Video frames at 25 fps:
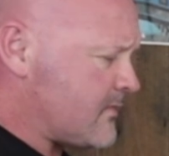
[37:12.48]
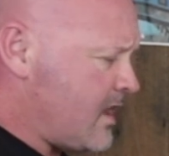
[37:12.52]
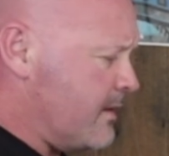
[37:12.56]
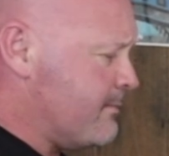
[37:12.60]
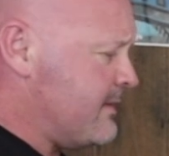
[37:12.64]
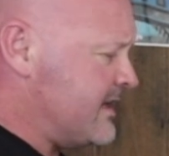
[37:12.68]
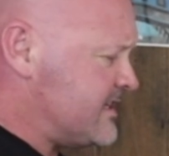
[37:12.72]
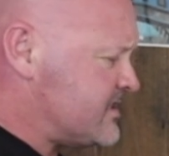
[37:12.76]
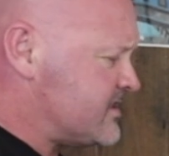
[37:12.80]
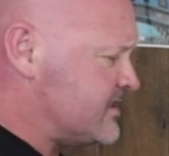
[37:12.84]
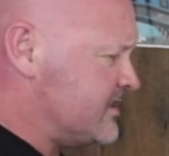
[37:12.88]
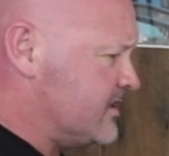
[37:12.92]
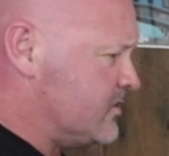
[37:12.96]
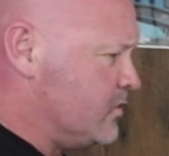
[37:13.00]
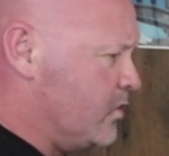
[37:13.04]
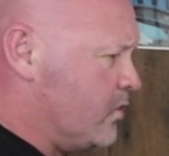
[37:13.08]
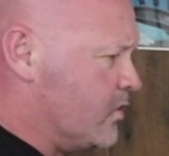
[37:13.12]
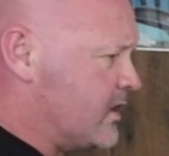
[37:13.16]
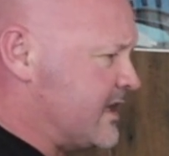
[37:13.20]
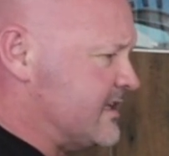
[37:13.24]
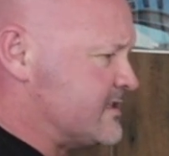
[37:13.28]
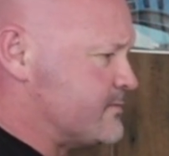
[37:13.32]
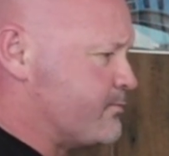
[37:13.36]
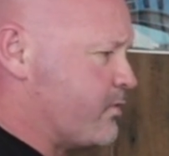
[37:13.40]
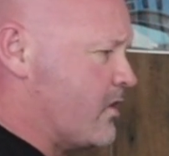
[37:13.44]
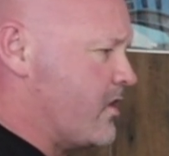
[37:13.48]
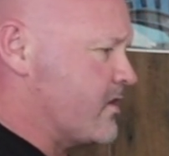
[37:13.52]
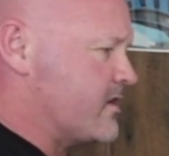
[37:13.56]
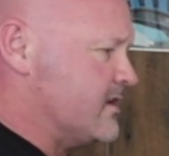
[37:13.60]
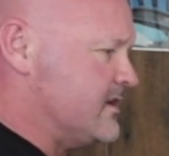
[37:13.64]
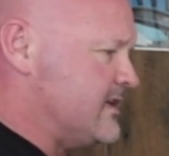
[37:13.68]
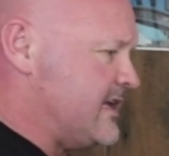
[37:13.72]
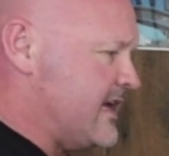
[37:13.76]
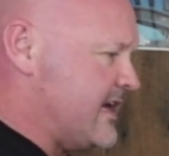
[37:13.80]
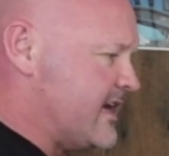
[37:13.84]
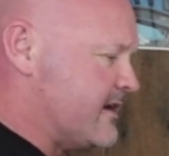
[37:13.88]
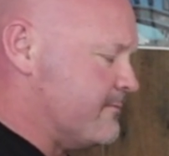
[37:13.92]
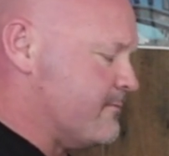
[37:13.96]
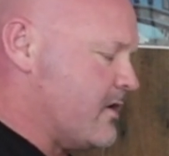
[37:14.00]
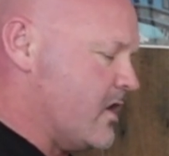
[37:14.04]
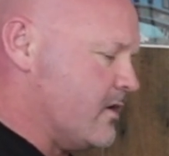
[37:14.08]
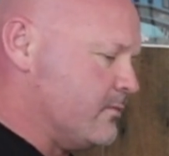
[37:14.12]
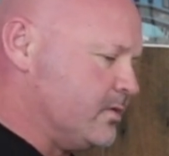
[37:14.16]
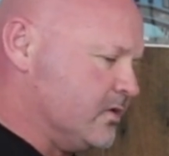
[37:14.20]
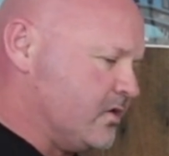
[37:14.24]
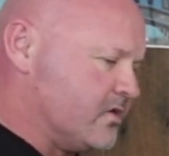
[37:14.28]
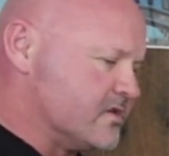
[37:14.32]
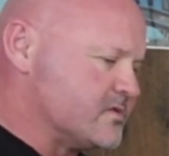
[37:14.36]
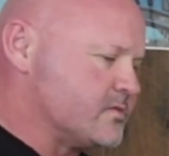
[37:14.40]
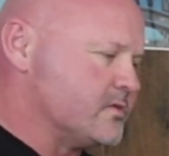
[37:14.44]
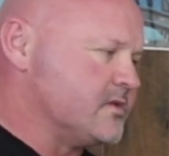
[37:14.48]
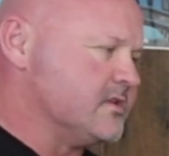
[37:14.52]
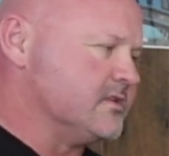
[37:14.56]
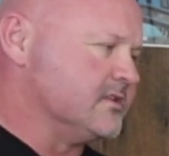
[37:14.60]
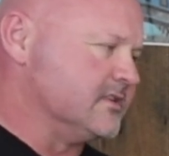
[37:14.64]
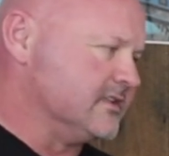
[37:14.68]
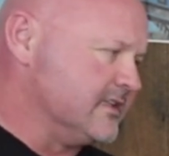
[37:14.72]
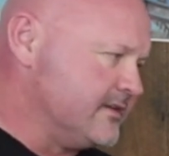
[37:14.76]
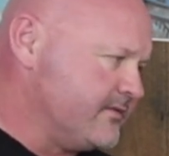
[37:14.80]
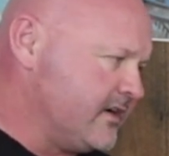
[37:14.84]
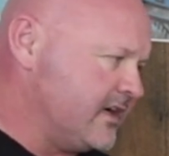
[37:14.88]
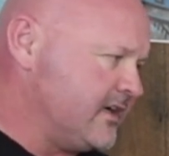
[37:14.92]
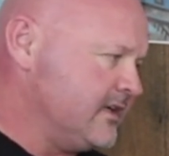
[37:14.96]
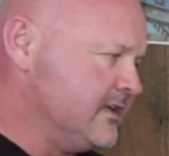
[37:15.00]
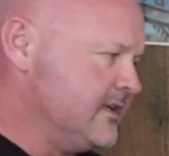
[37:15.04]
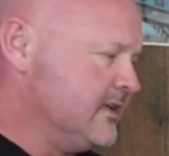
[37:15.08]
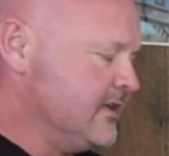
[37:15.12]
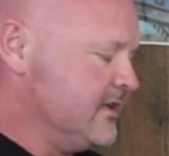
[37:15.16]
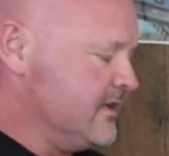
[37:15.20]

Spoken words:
I mentioned it all gets broken down and mobilised within the liver.